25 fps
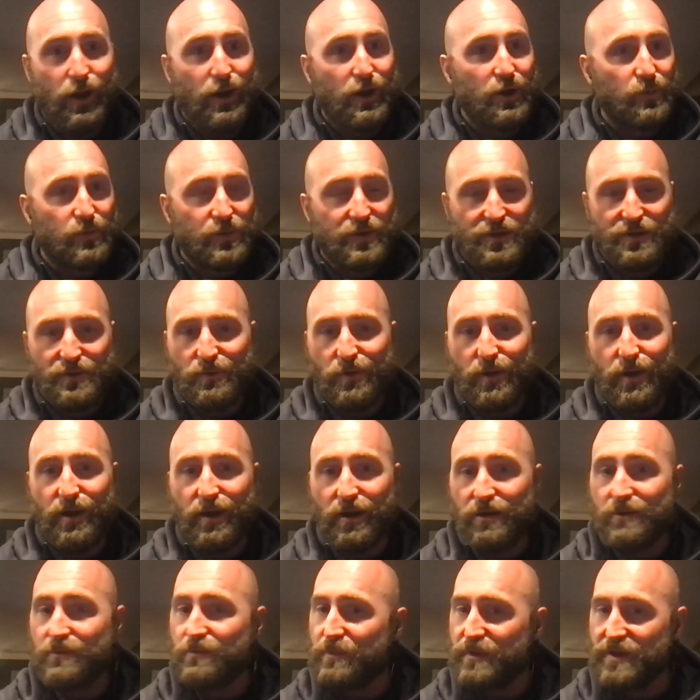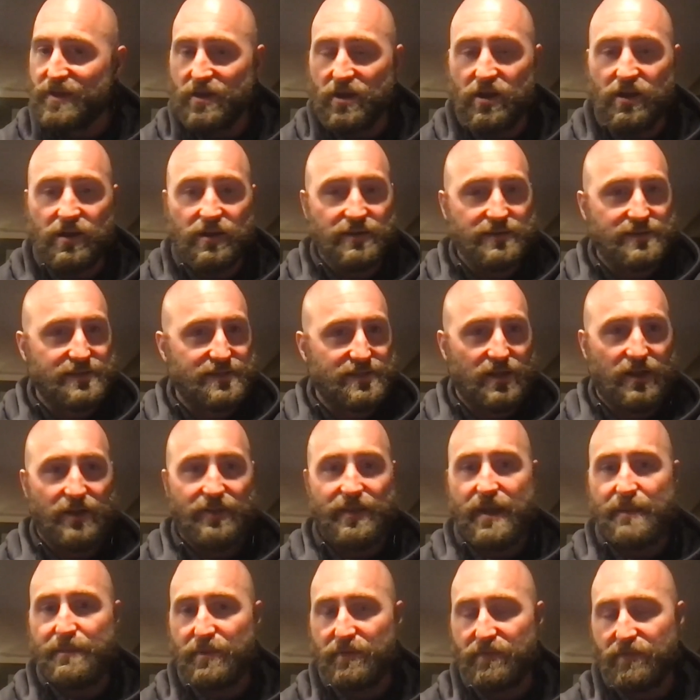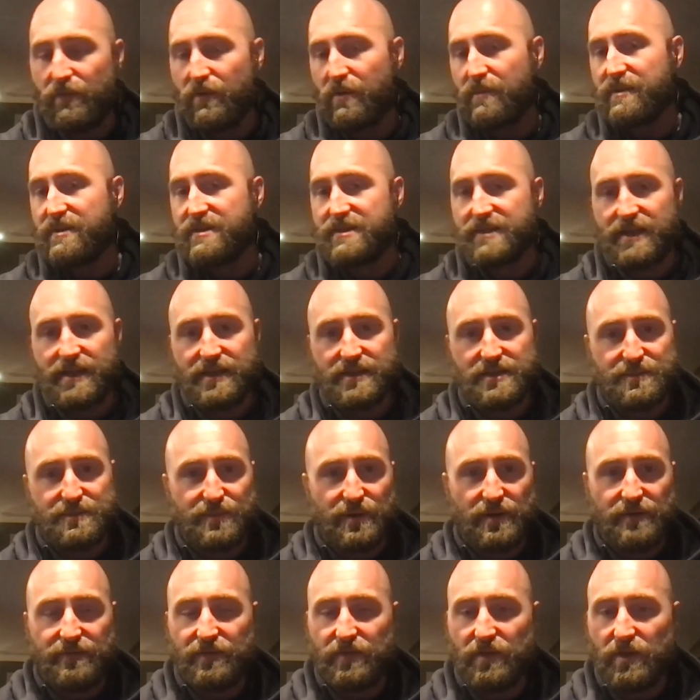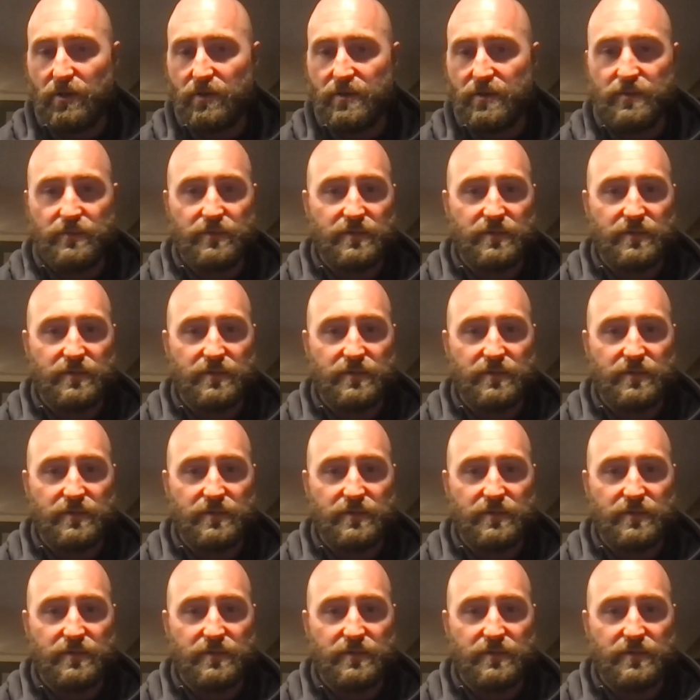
are what you are. We all saw that performance against Buffalo.